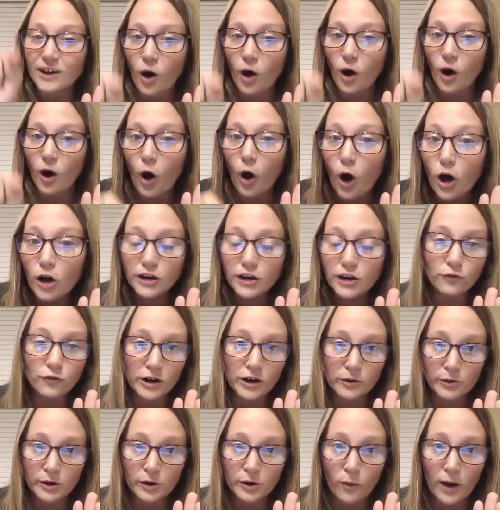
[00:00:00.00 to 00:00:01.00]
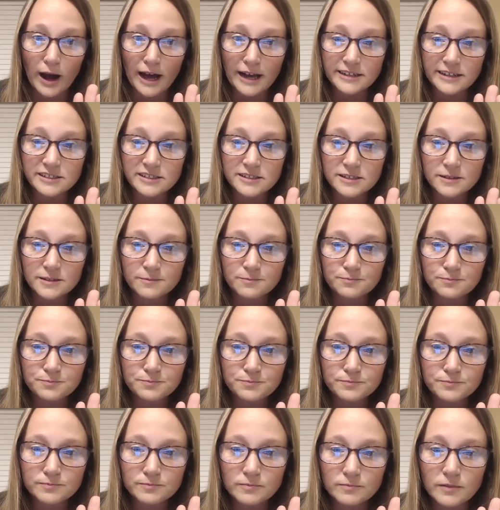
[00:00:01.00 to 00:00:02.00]
all your friend requests.
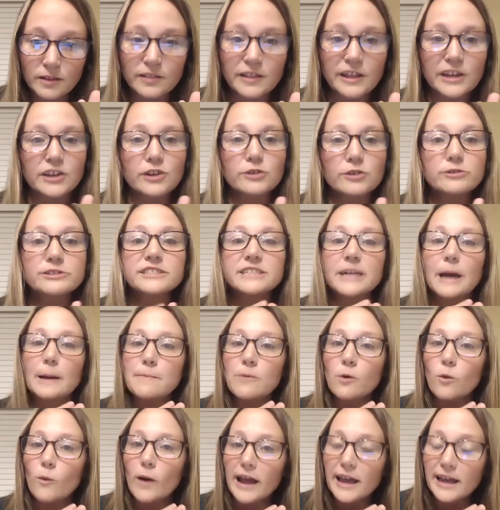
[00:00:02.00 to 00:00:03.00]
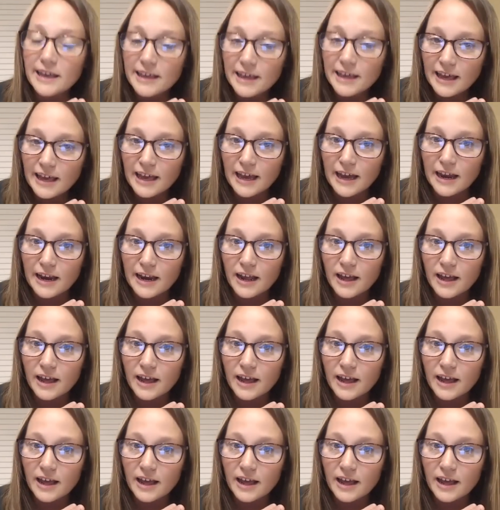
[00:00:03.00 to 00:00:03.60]
Then you step away again,